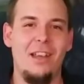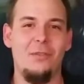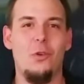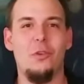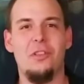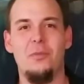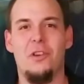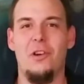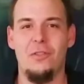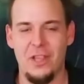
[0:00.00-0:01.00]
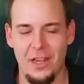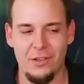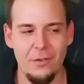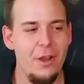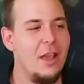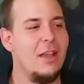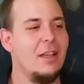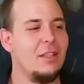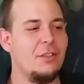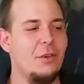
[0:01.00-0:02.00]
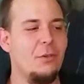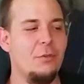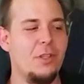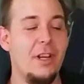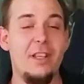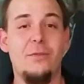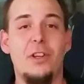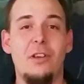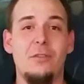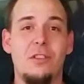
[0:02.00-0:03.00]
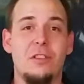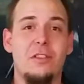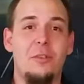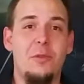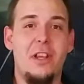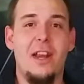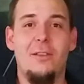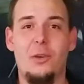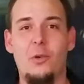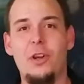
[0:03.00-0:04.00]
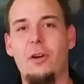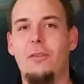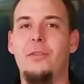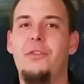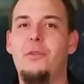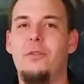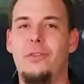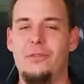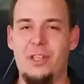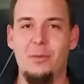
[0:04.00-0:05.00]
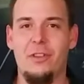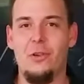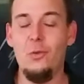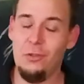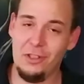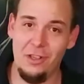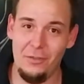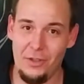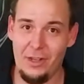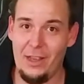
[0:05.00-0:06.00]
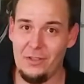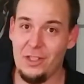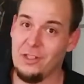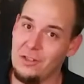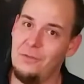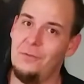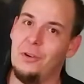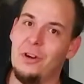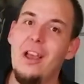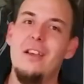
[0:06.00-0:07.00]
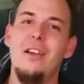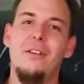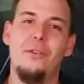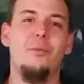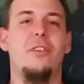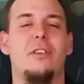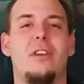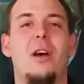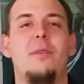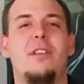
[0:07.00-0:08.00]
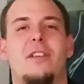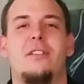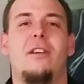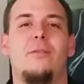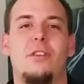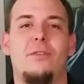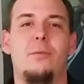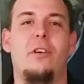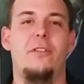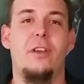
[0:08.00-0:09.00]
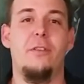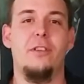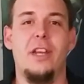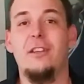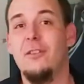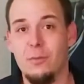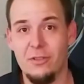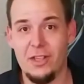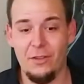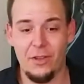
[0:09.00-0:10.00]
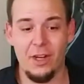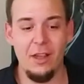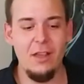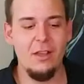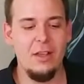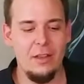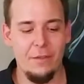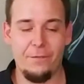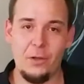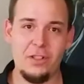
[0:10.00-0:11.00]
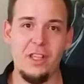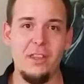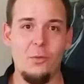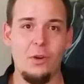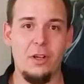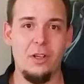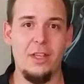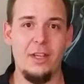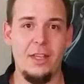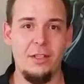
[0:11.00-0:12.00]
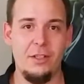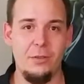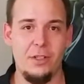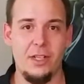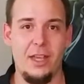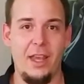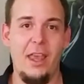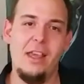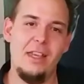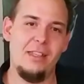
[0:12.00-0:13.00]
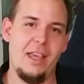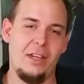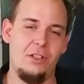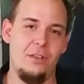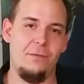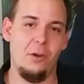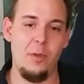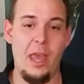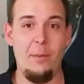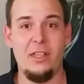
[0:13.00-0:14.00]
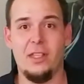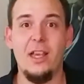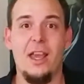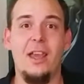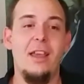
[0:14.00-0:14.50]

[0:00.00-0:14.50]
I, of course, am your host, Andrew. So, today's video is just going to be kind of a quick overview of some of the cool stuff that I've seen so far from the Computex coverage from all the other tech tubers out there. The first thing that we're going to get into today is actually from MSI.